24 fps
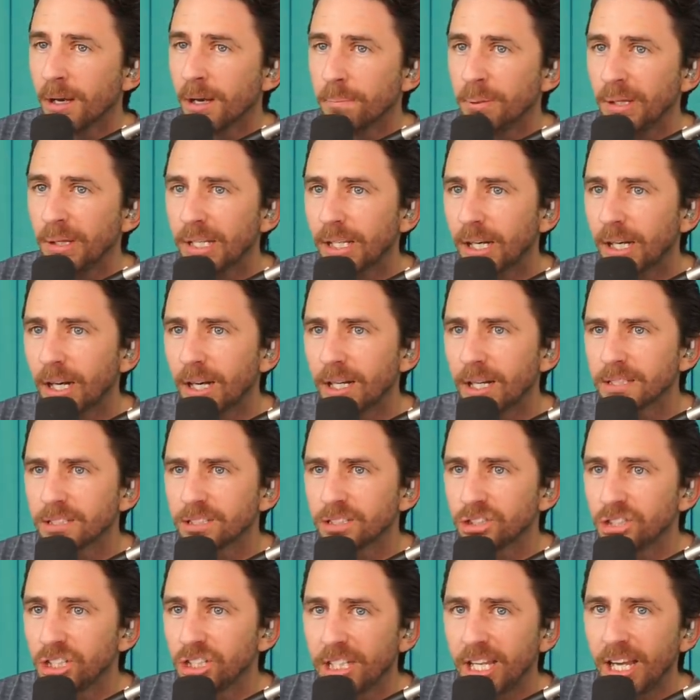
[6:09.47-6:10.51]
because
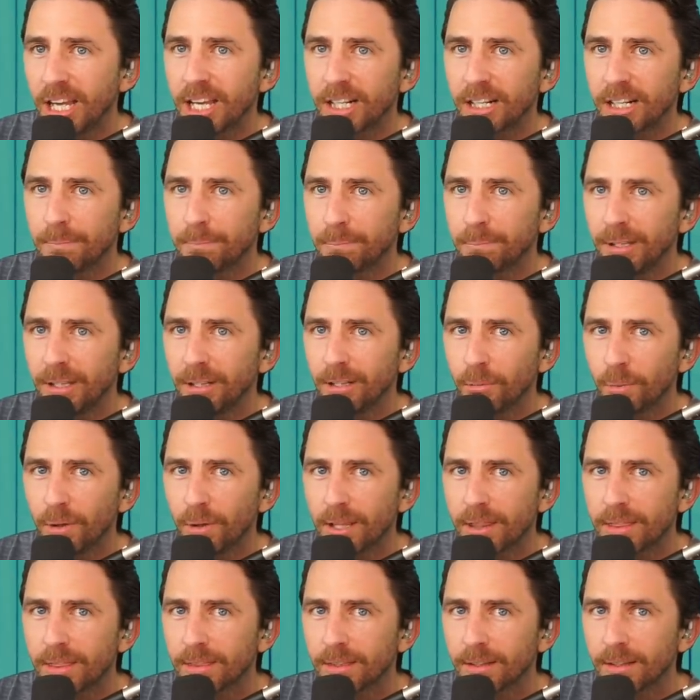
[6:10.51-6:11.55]
she can't compete
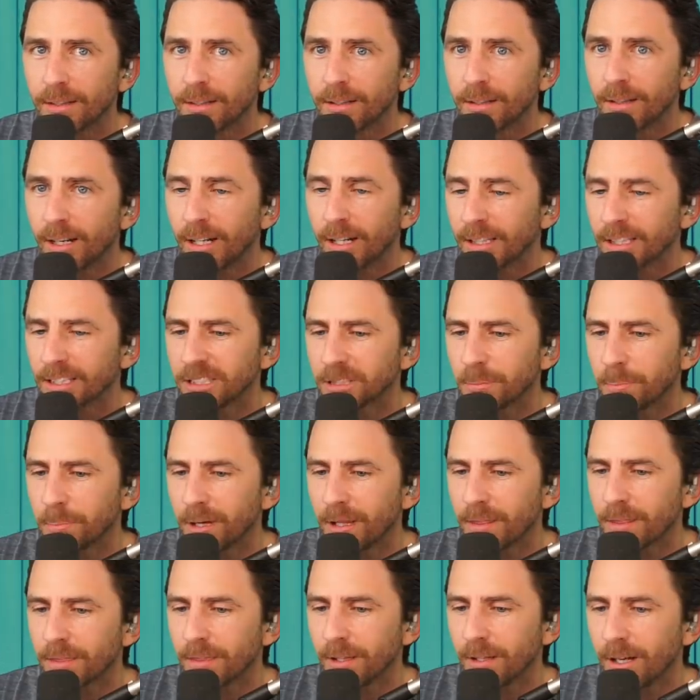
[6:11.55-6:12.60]
with
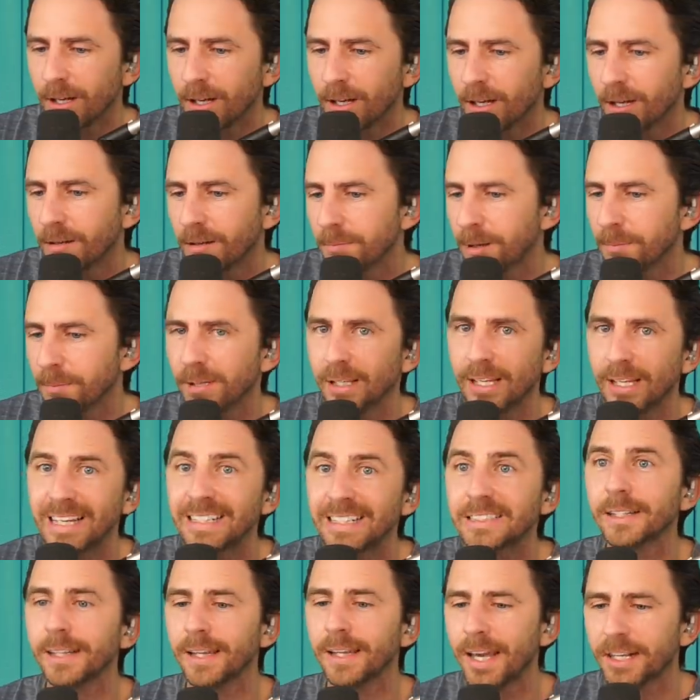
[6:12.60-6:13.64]
Elizabeth maybe
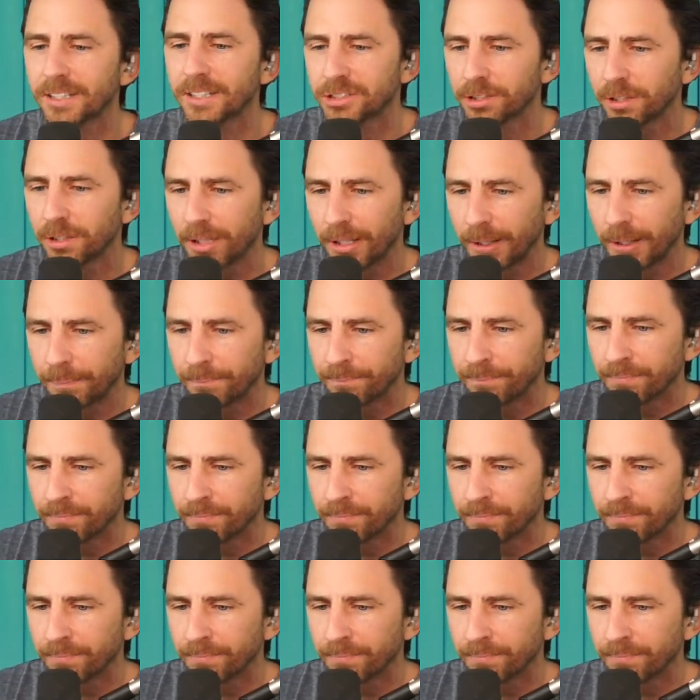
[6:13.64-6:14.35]
intellectually.